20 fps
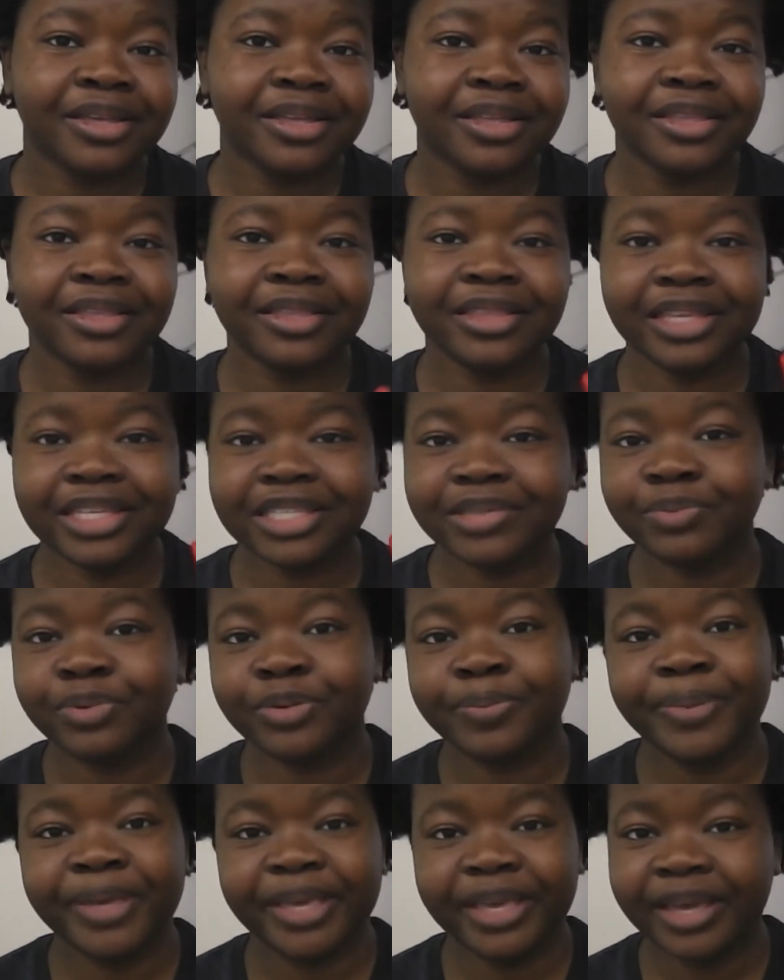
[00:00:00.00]
this
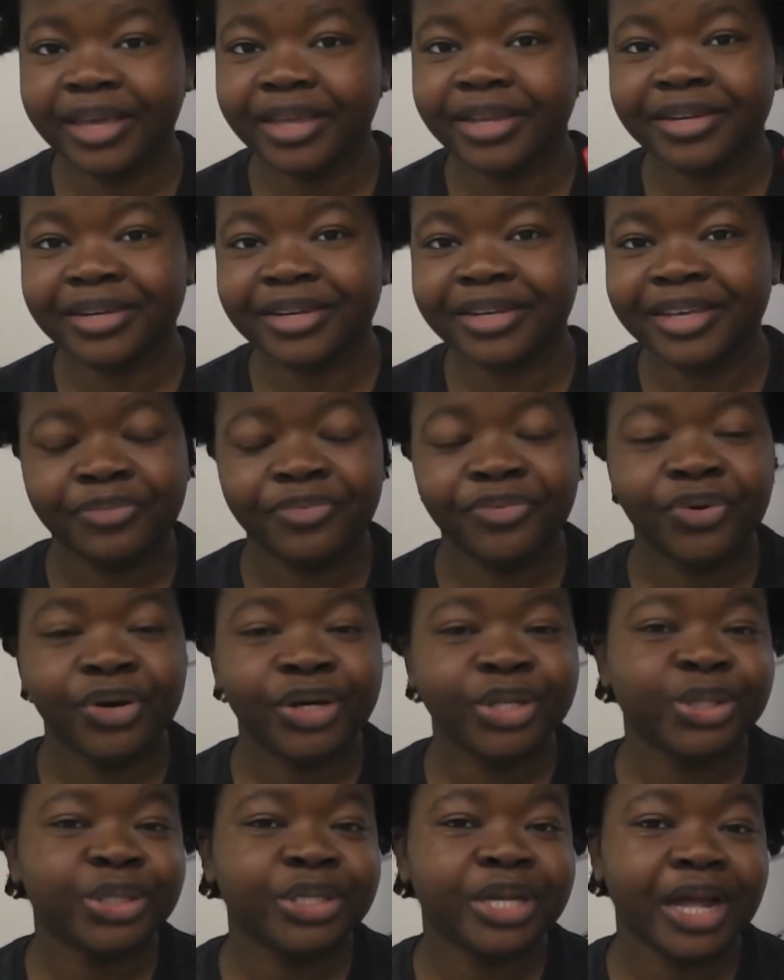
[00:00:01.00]
would be it. And
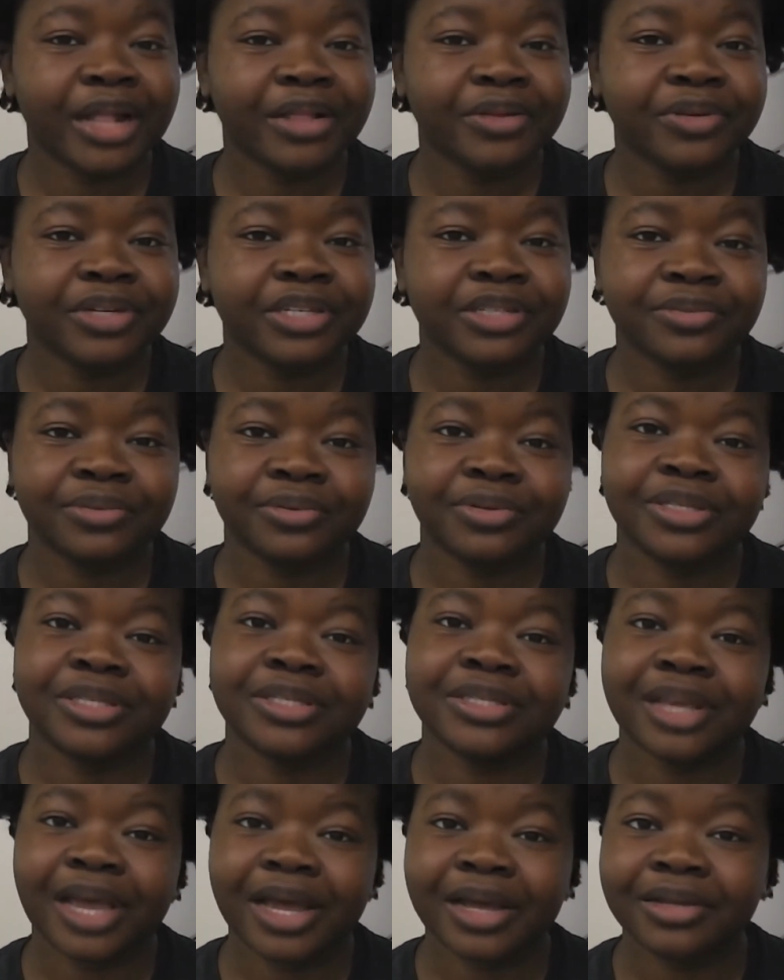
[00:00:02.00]
400 calories for a
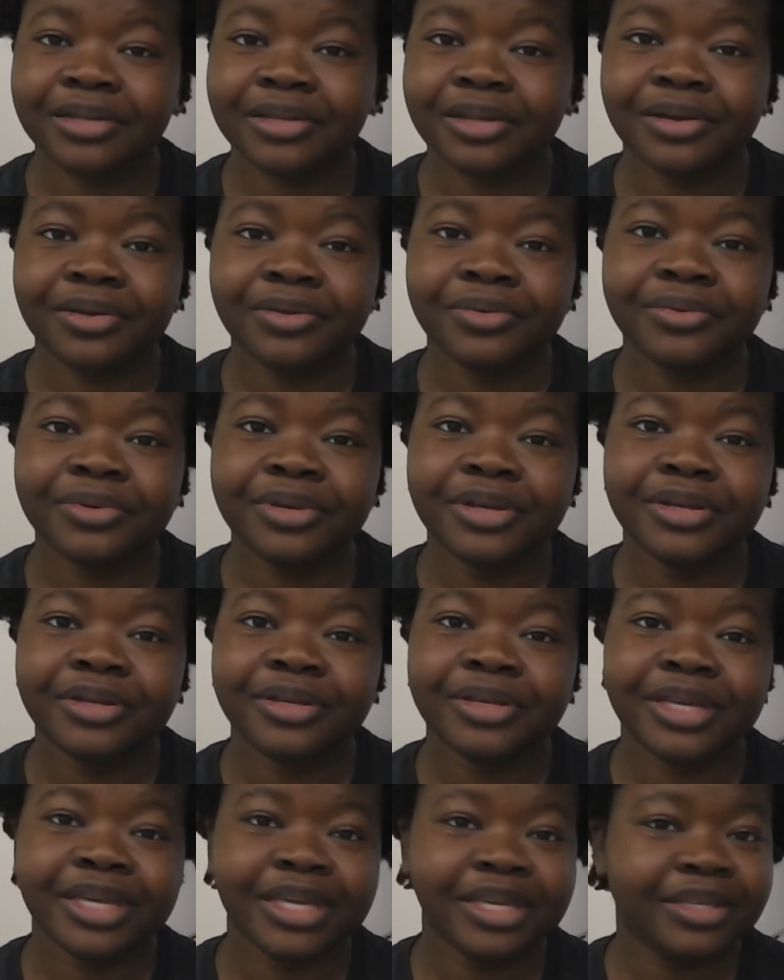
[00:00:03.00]
snack alone
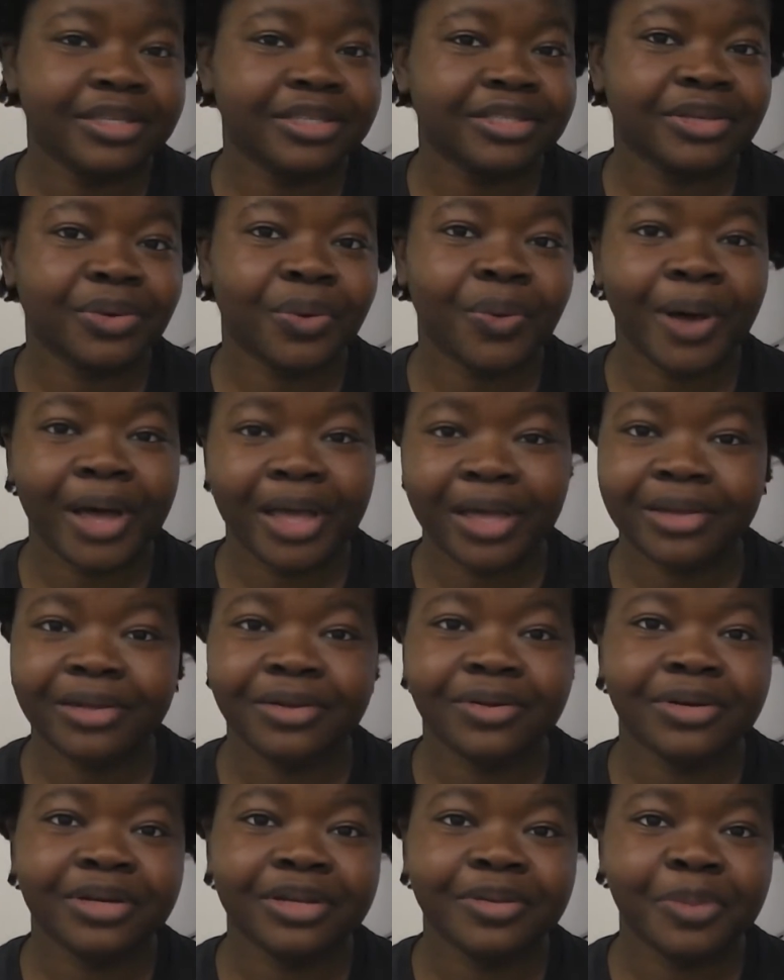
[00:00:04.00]
is quite a
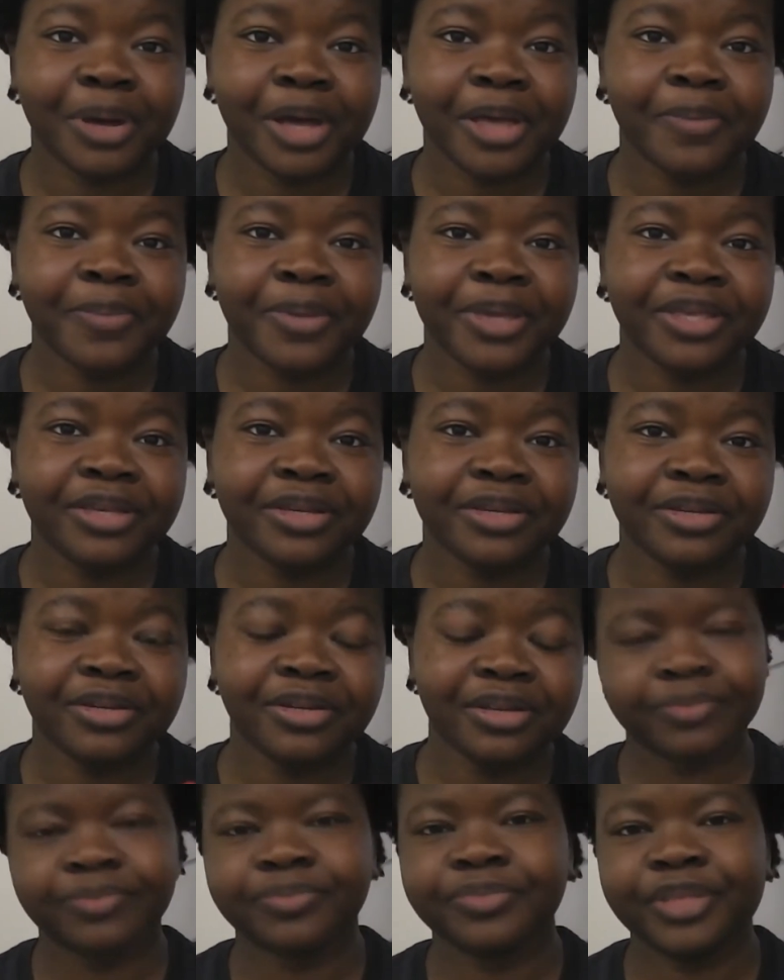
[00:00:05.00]
lot in my opinion.
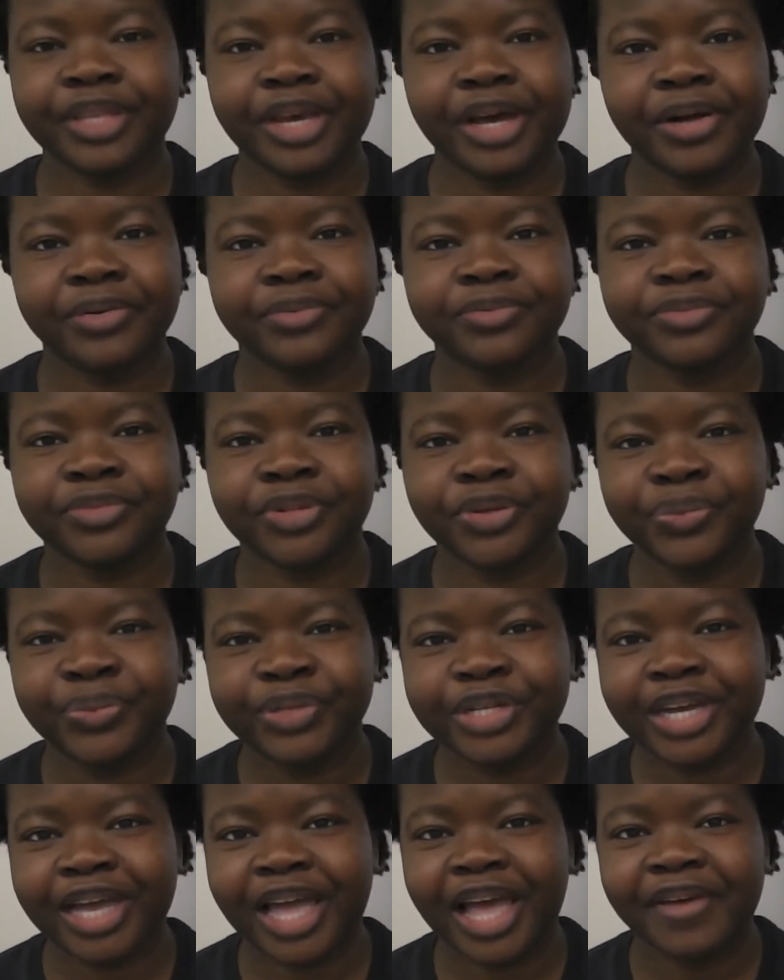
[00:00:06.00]
Now,
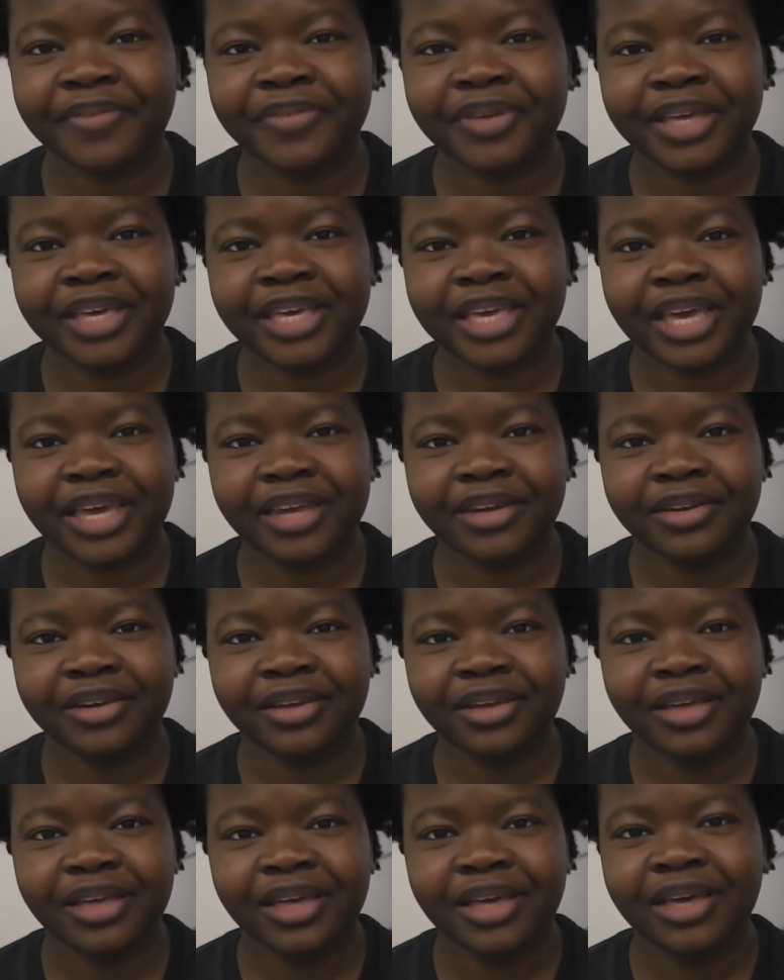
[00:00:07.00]
would I have it
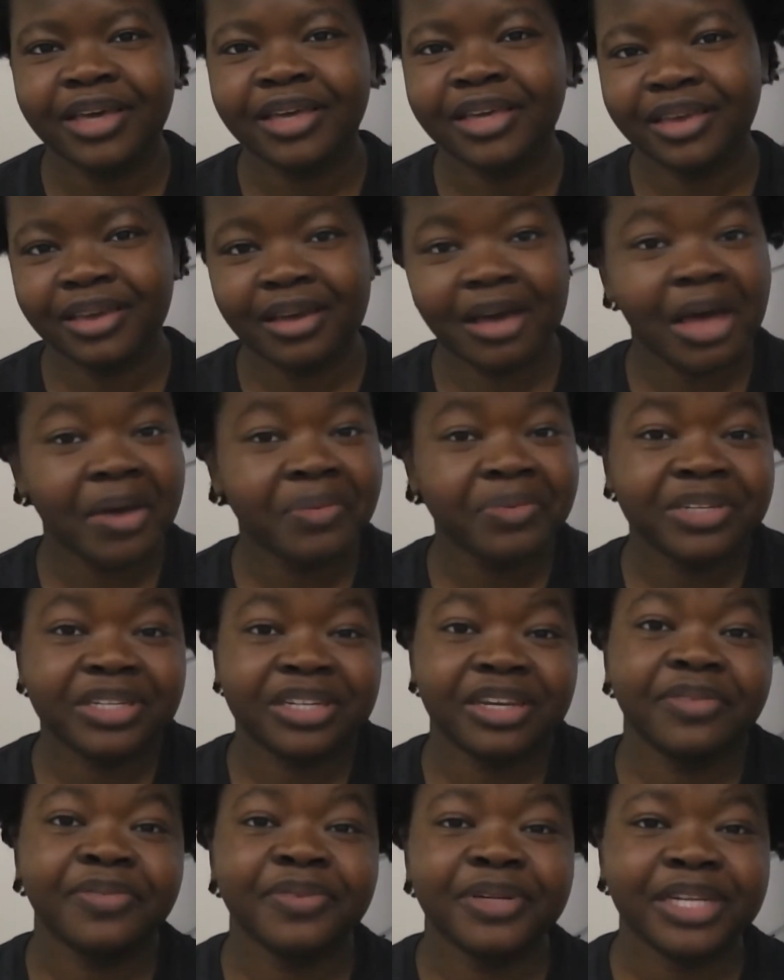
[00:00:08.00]
again? Yeah, I would
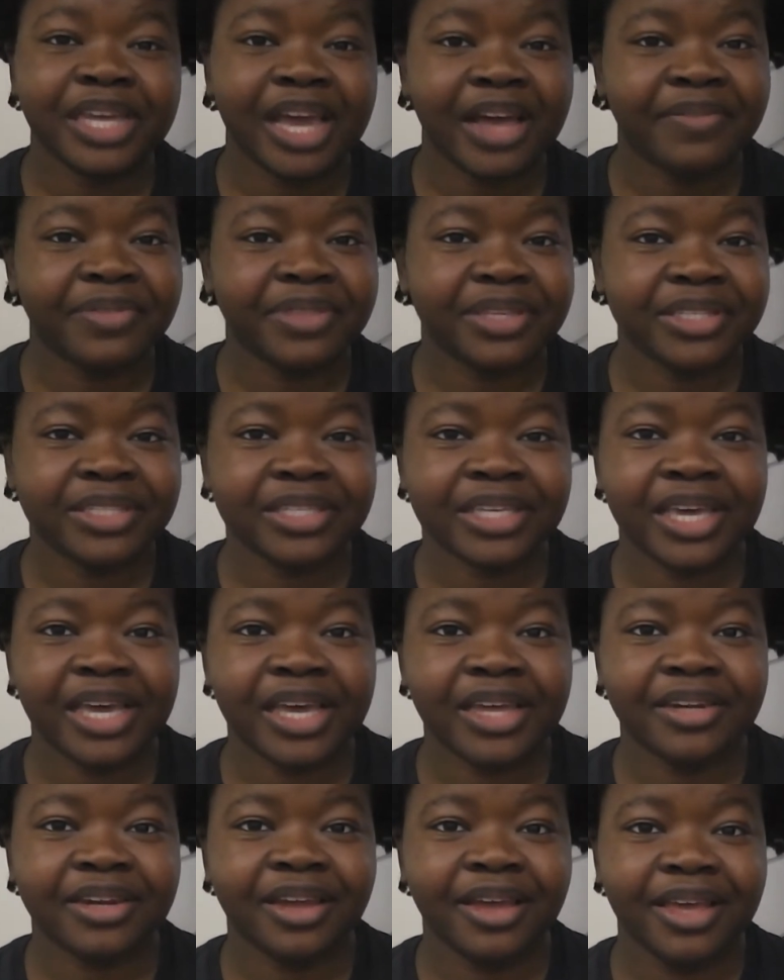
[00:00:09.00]
definitely have this
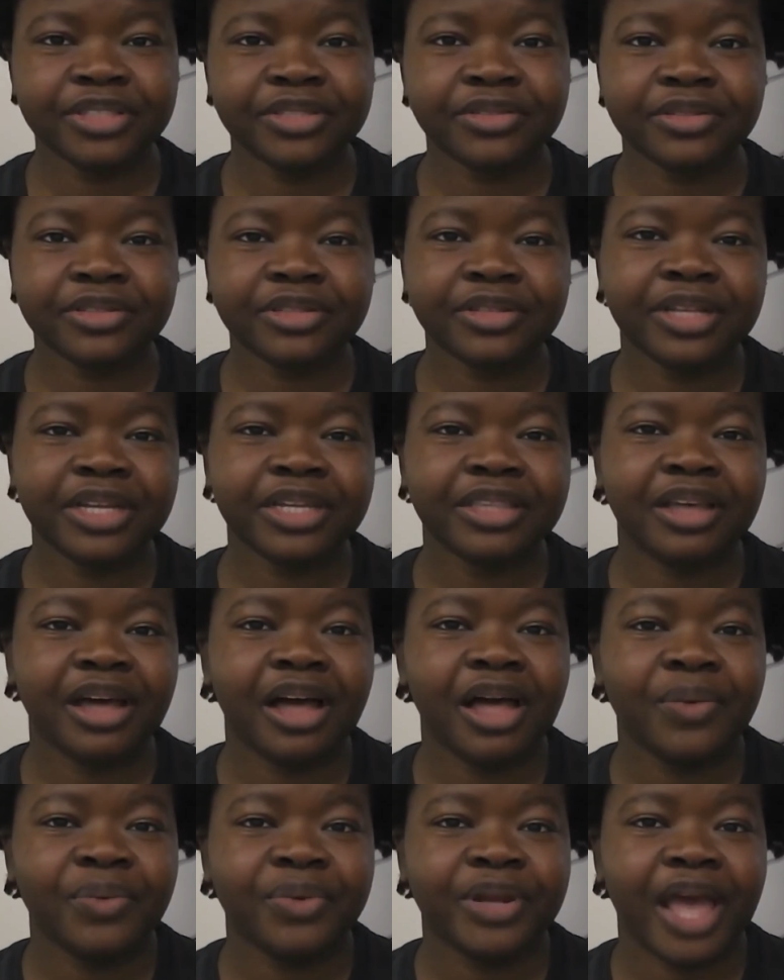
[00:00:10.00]
again. It's not something that
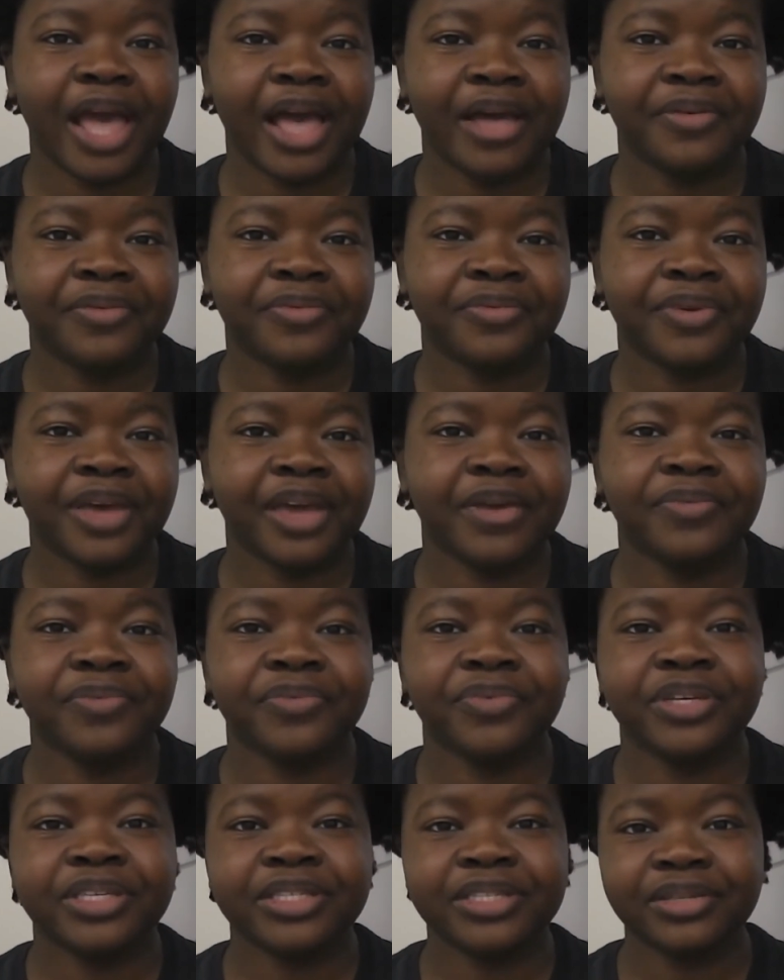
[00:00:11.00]
I would have
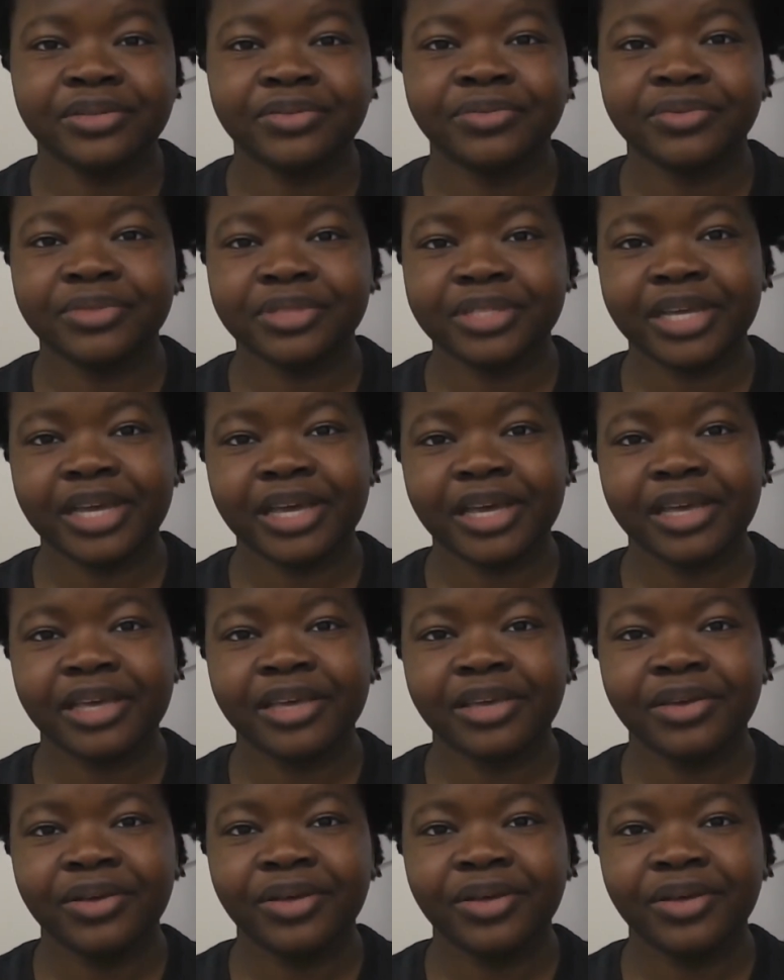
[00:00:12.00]
every single day